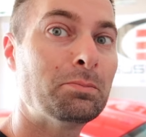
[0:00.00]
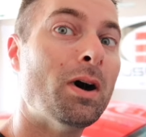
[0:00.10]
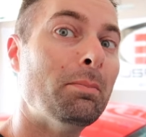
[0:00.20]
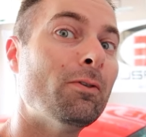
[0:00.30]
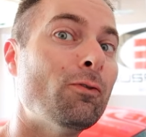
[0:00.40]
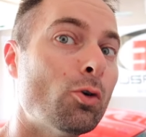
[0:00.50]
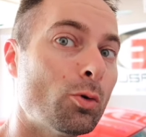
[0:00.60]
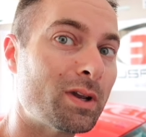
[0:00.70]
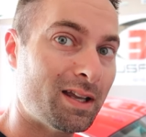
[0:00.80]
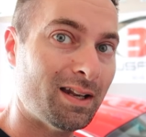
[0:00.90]
But
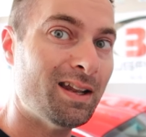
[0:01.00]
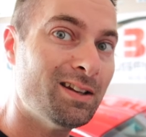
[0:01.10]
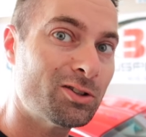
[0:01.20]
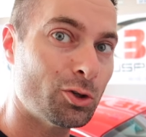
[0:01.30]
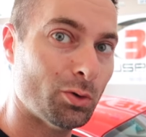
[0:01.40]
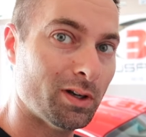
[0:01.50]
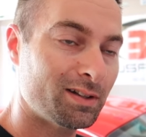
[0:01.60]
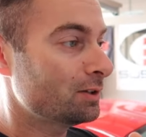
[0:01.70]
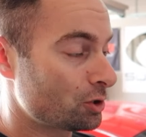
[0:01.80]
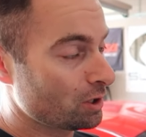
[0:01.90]
before we get into
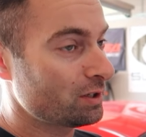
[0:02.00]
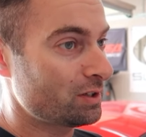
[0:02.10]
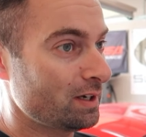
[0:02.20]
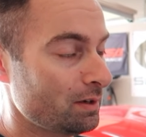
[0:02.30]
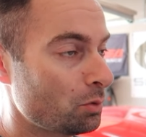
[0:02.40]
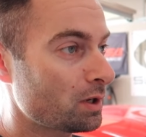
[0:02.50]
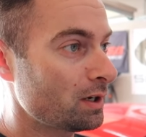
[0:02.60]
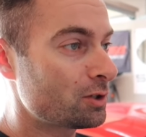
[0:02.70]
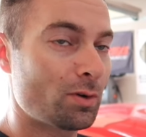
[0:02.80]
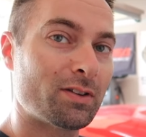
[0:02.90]
it, because you're going to see it, we're
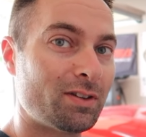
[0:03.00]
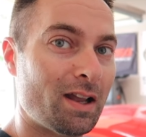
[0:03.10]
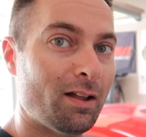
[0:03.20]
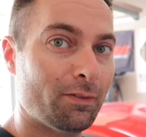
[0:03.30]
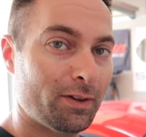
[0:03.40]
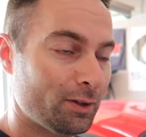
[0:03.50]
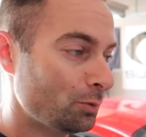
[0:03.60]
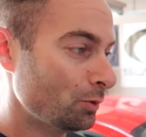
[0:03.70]
going to address the elephant in the